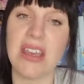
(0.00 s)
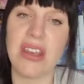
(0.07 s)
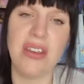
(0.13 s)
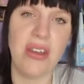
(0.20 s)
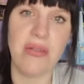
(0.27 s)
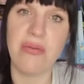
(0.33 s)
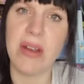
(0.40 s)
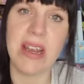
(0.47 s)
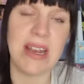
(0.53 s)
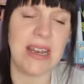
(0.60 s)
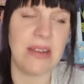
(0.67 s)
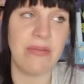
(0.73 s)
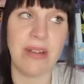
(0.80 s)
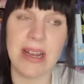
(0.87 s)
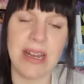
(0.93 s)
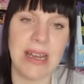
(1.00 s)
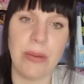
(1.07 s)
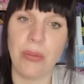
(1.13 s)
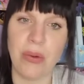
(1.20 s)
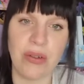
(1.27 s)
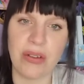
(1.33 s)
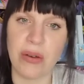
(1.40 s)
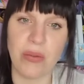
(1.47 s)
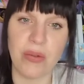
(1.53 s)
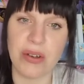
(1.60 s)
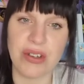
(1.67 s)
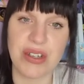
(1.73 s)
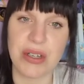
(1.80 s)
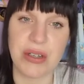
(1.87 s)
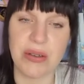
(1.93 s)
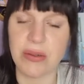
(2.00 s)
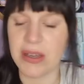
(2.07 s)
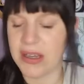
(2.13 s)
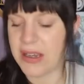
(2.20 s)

You really, really wouldn't, would you?